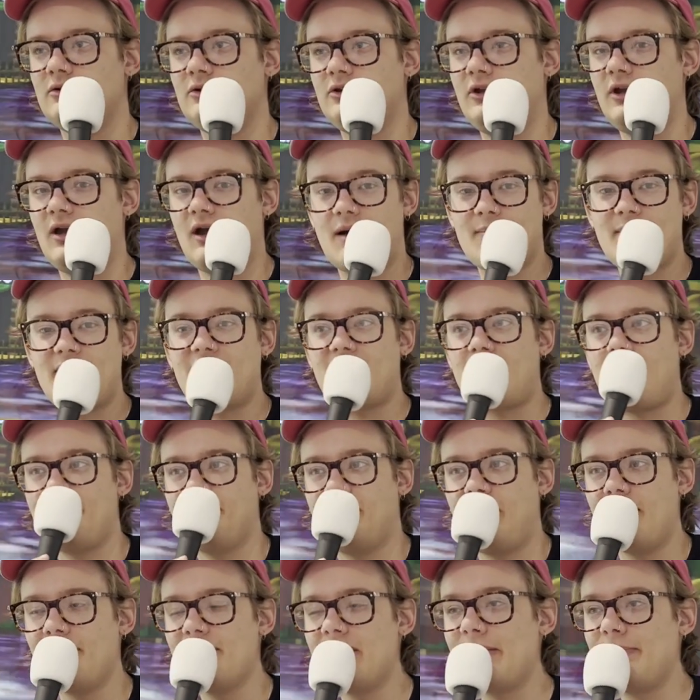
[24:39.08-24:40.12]
I'm
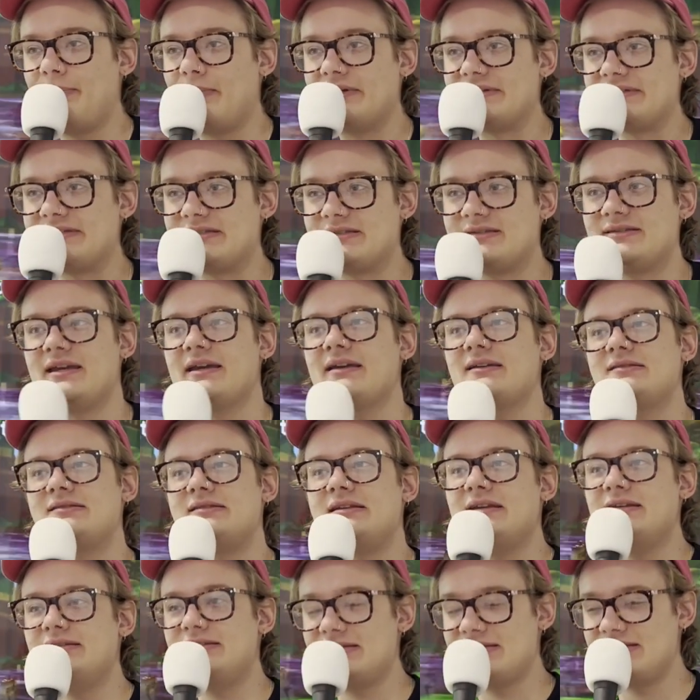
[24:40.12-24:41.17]
coming up on 6
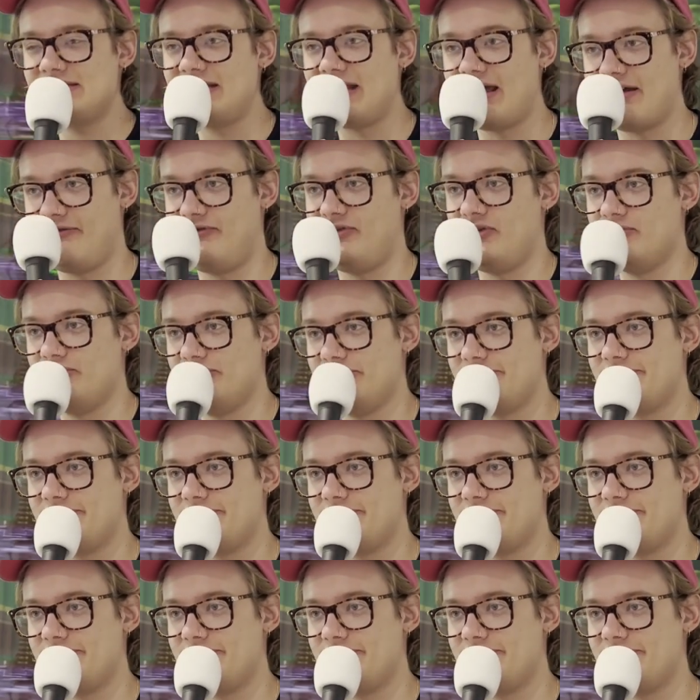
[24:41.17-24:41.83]
nieces and nephews.